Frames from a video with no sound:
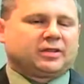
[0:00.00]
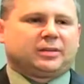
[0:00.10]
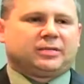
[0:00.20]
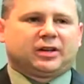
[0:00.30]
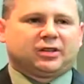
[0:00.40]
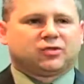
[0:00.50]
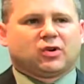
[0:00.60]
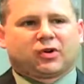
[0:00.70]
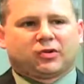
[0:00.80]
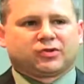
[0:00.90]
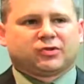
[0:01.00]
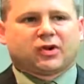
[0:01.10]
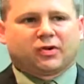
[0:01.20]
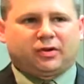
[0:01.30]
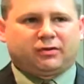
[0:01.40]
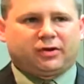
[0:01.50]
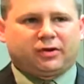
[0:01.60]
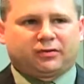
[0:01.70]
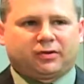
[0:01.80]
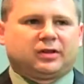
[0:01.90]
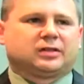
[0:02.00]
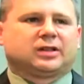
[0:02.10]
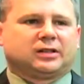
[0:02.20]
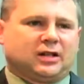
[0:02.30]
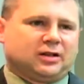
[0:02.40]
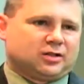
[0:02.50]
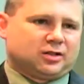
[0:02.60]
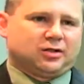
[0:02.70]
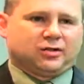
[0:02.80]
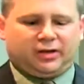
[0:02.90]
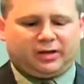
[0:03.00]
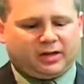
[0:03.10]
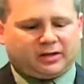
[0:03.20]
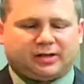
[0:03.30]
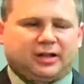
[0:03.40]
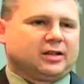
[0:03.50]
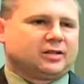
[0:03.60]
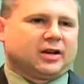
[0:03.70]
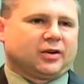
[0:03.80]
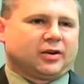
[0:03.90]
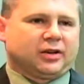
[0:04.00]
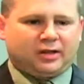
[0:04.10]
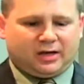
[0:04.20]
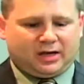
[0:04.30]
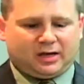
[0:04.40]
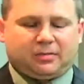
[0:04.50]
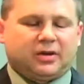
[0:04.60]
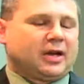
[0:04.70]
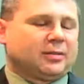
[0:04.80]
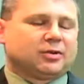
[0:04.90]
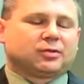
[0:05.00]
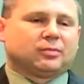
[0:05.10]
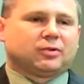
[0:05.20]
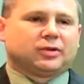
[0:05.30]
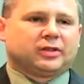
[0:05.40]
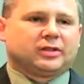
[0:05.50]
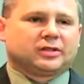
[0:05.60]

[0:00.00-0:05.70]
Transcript: keep getting stronger and stronger every year for things like data security, data integrity, being able to report these